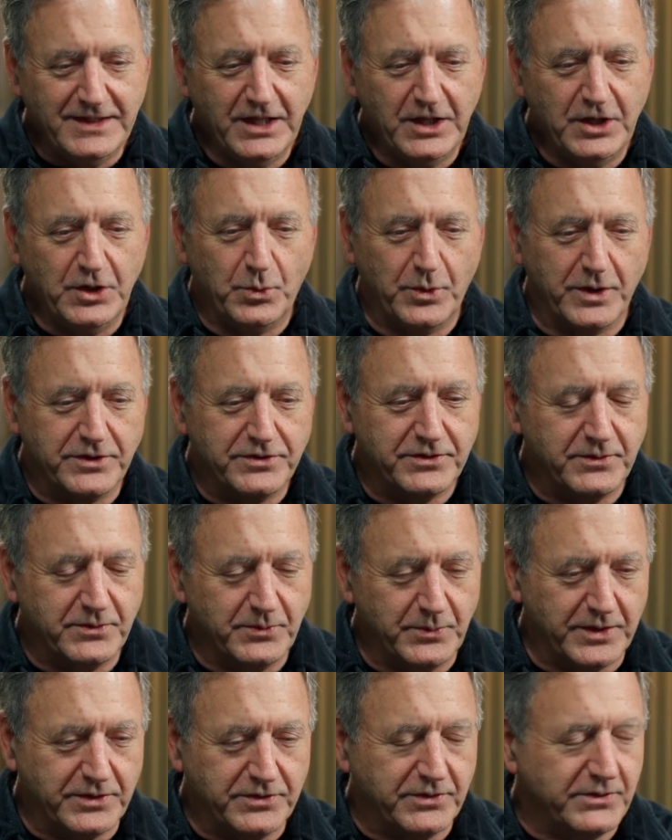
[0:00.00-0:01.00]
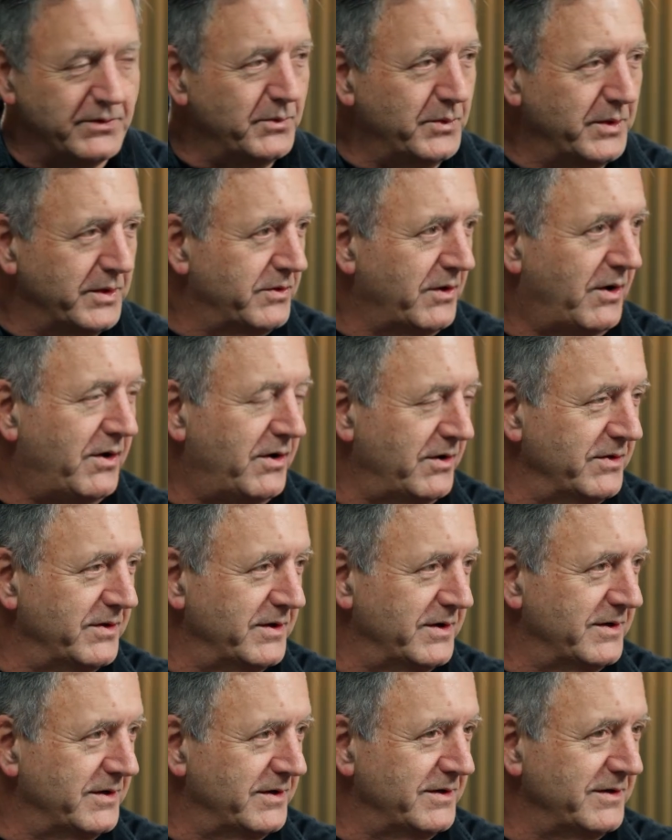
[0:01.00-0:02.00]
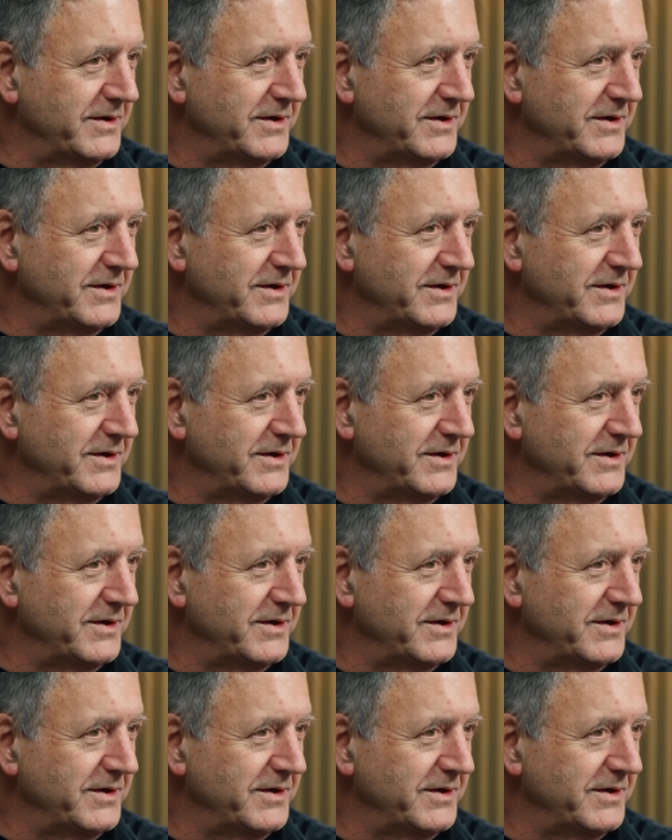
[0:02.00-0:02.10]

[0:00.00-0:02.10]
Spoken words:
with all the